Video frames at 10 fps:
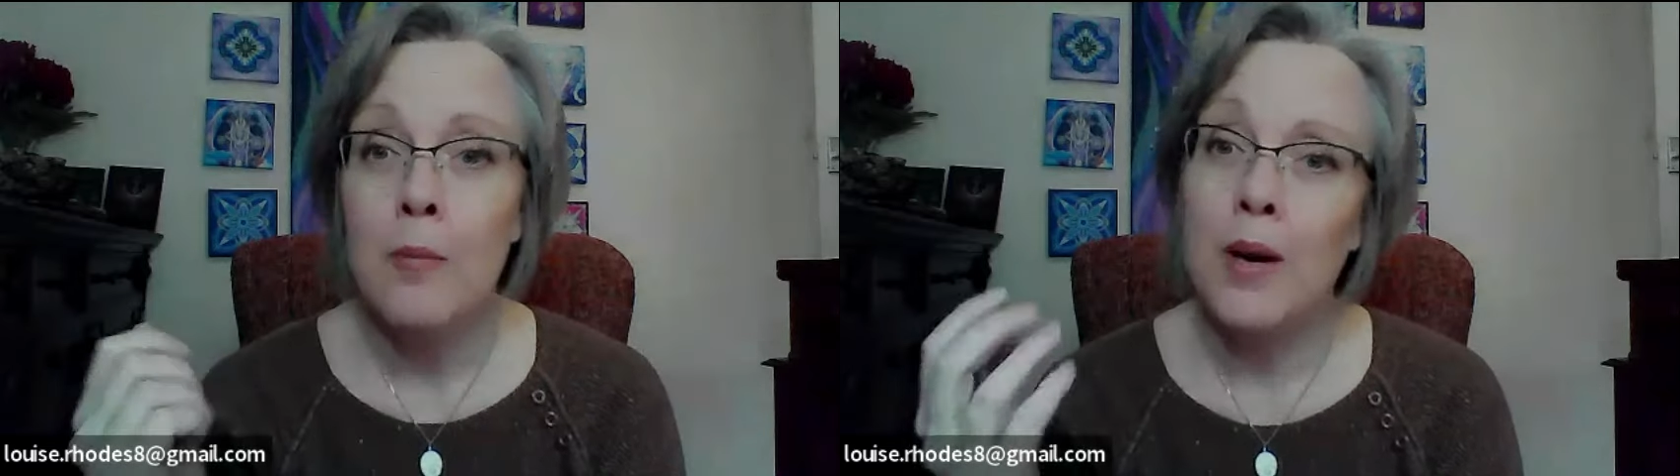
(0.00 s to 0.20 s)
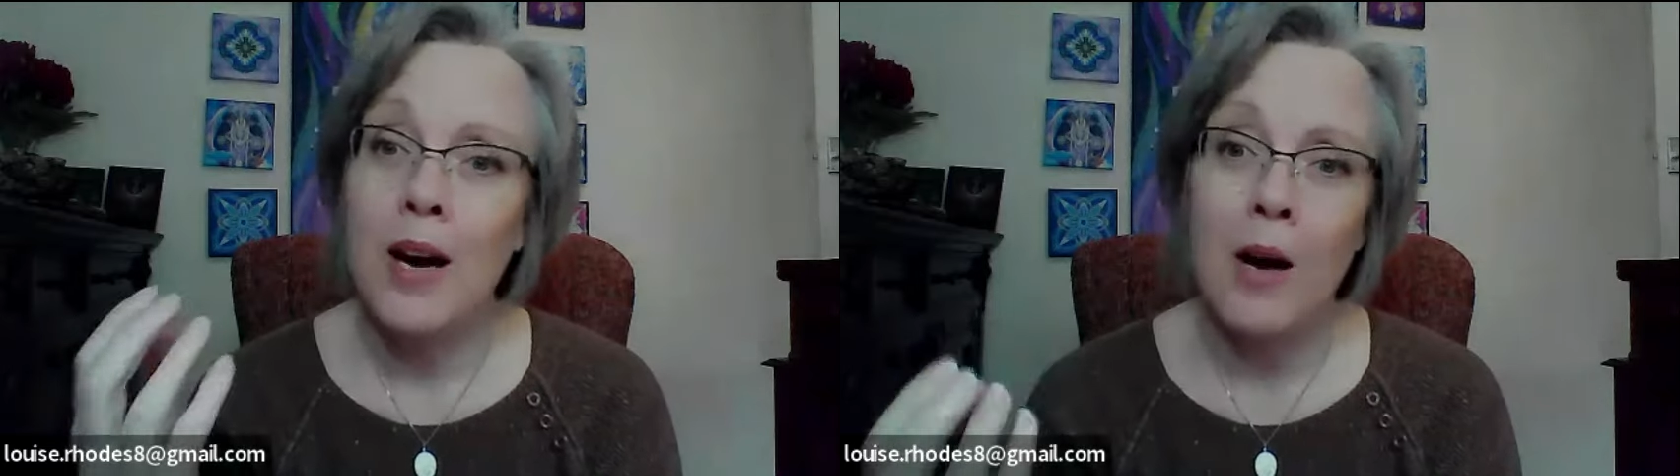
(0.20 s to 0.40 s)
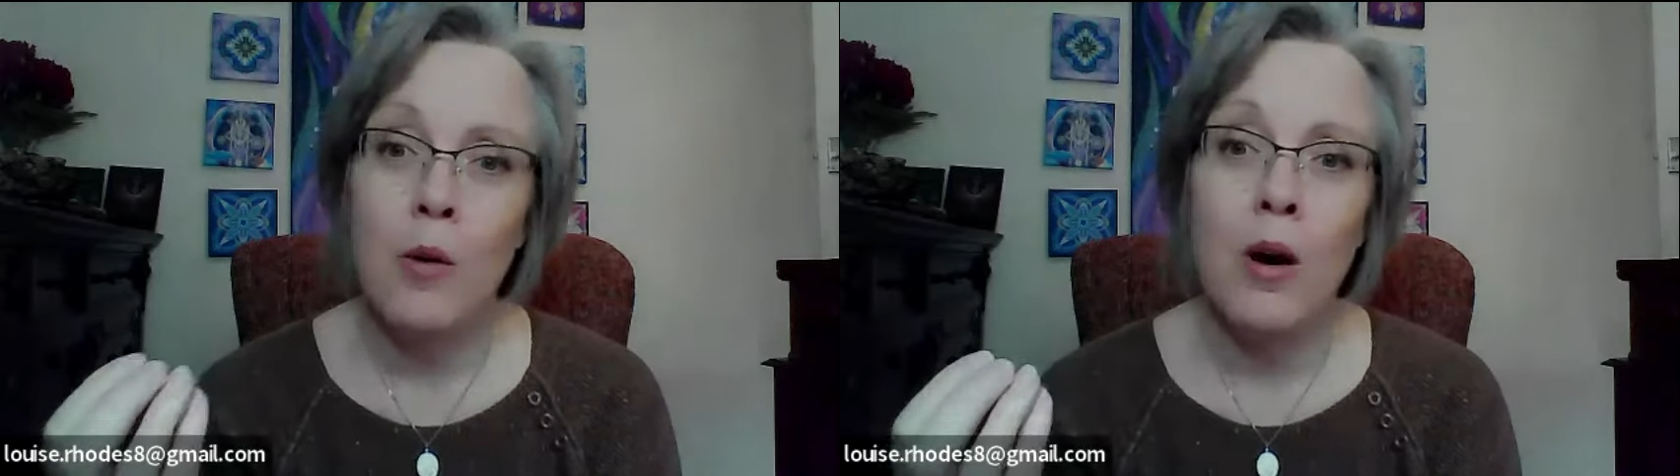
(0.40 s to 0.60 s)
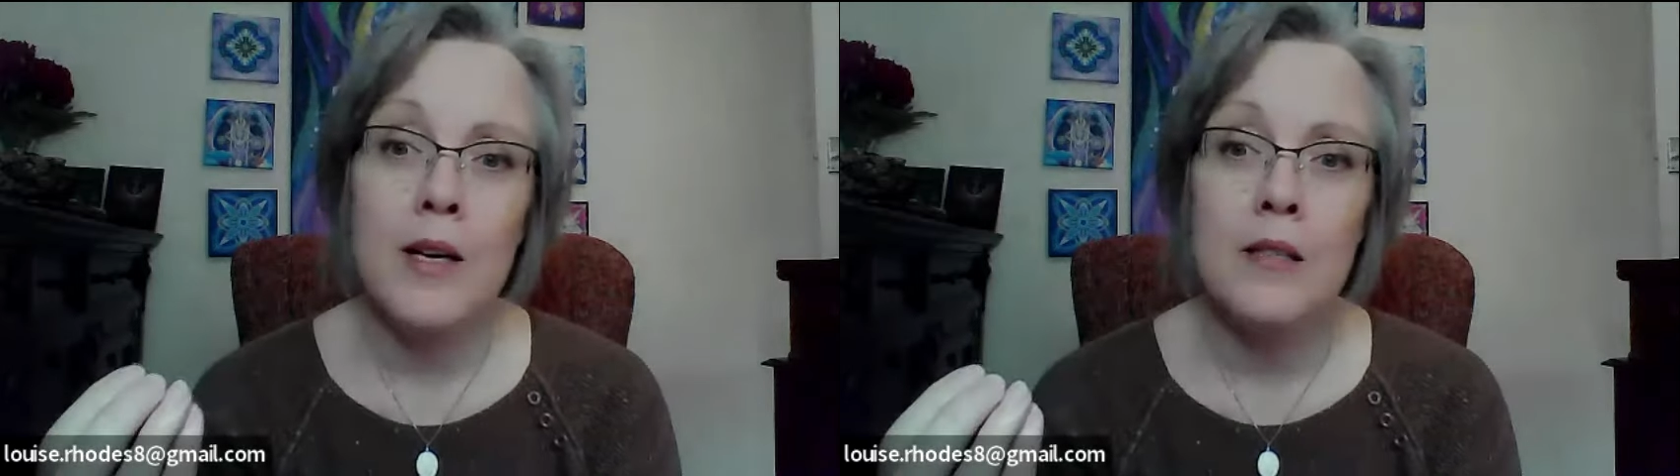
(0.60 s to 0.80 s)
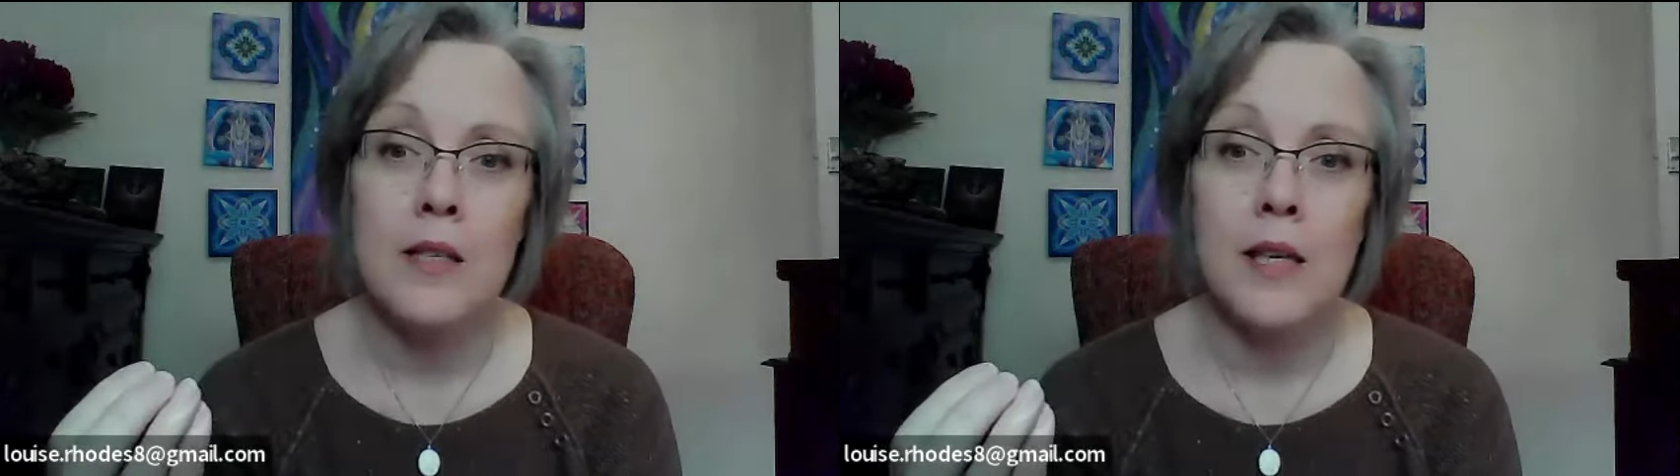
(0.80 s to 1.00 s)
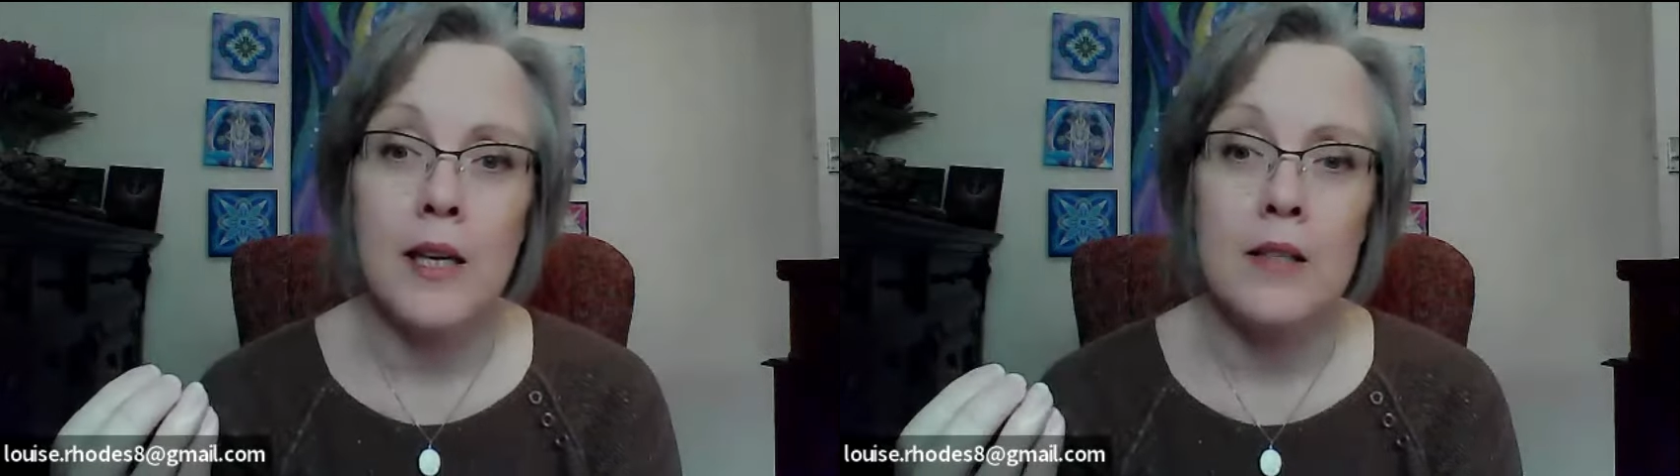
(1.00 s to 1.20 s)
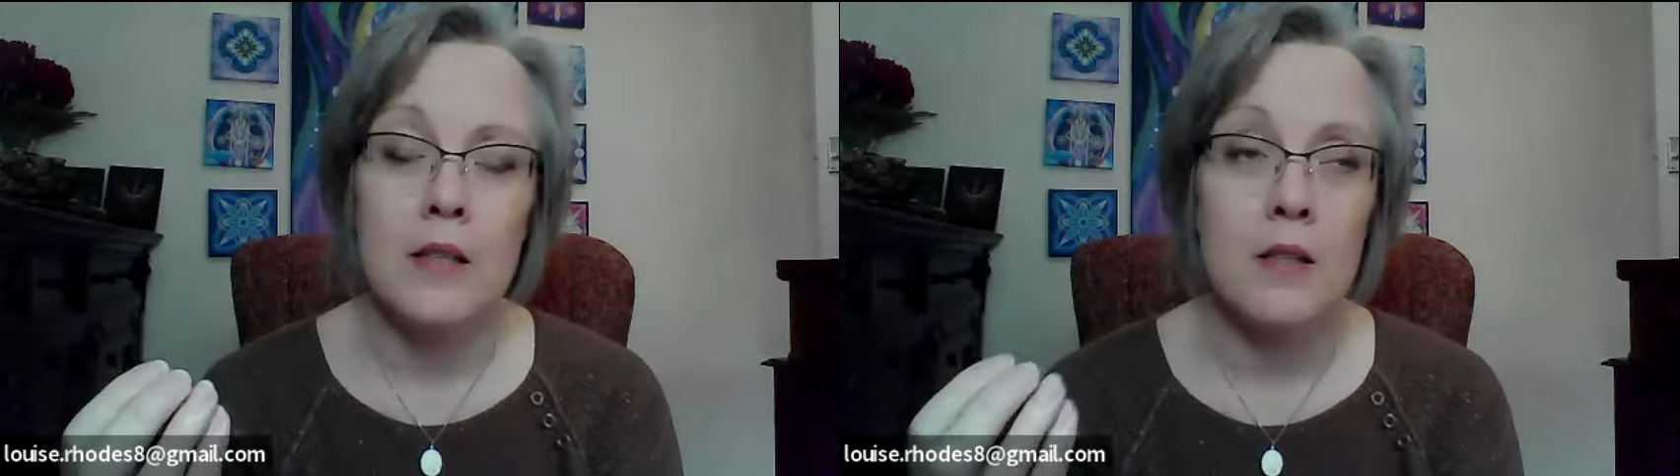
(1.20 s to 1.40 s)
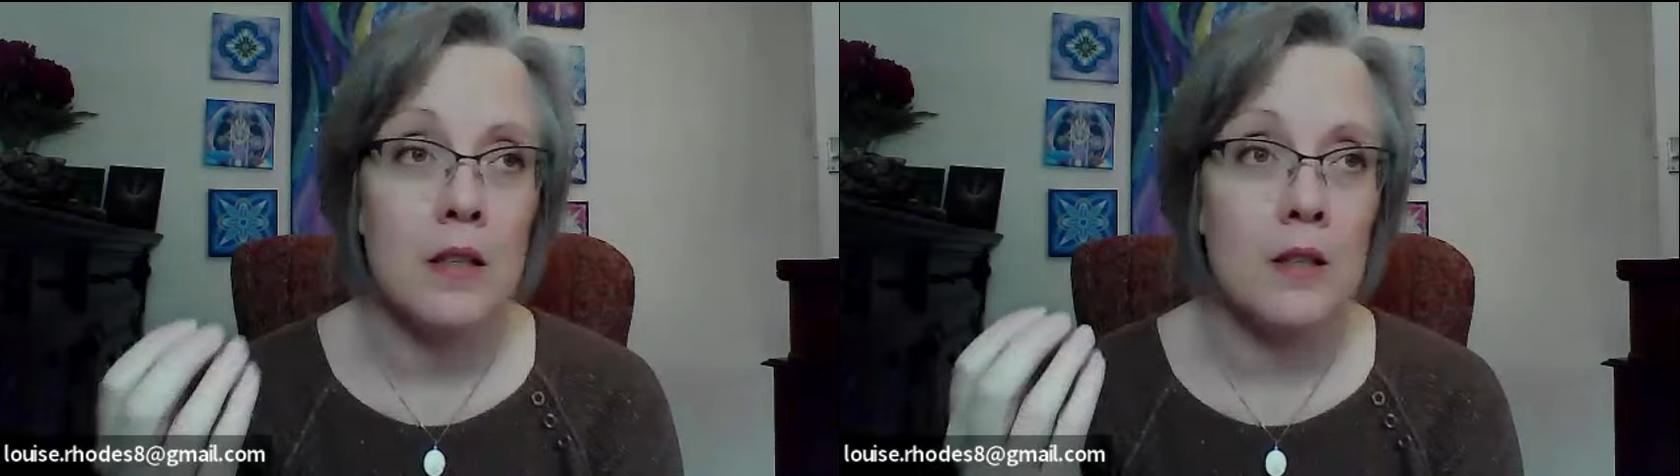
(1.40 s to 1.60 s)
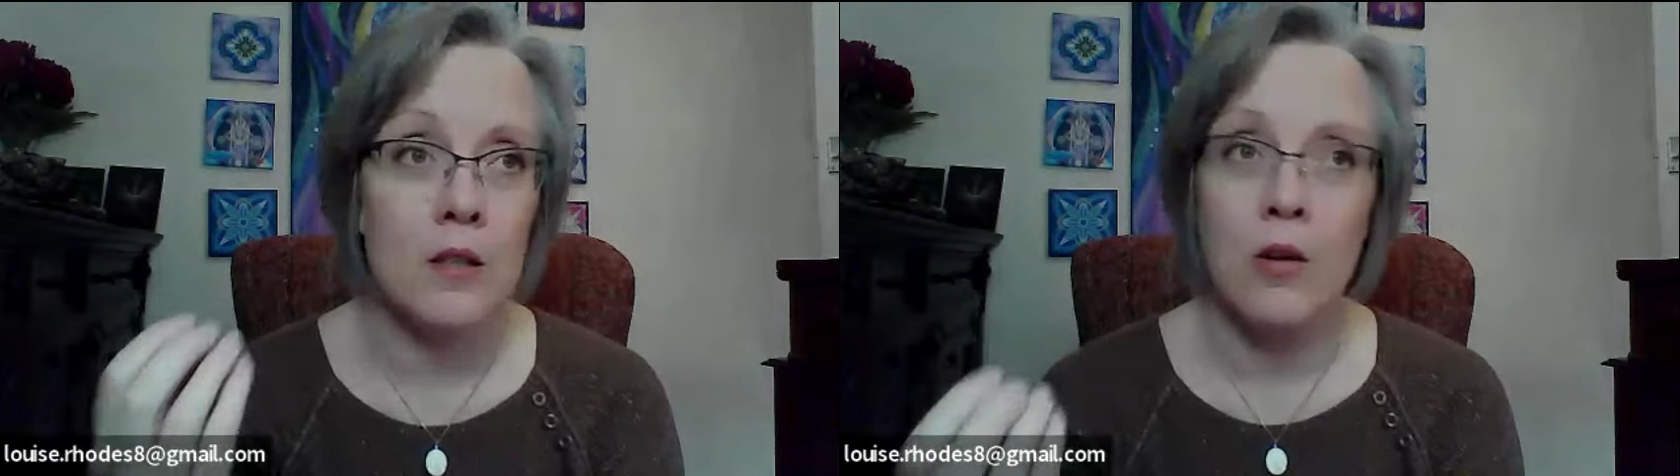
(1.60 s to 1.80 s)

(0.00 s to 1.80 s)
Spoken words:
But how I see it is there's